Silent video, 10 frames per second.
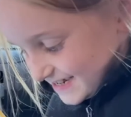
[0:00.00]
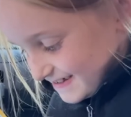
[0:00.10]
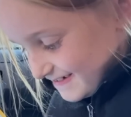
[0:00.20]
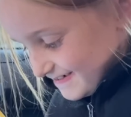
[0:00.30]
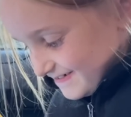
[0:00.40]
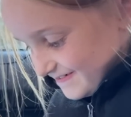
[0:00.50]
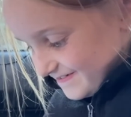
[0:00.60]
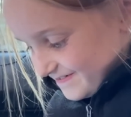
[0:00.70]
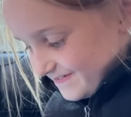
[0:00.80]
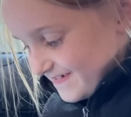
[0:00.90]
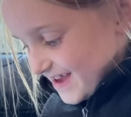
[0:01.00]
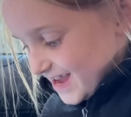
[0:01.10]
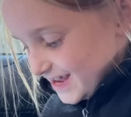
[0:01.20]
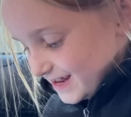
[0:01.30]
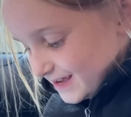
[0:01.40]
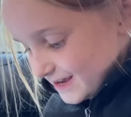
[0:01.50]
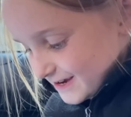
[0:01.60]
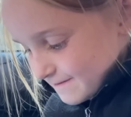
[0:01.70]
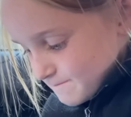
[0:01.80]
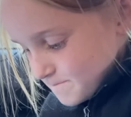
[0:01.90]
Oh. 8
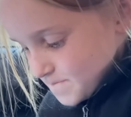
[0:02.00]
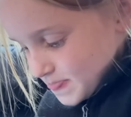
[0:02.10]
a.m.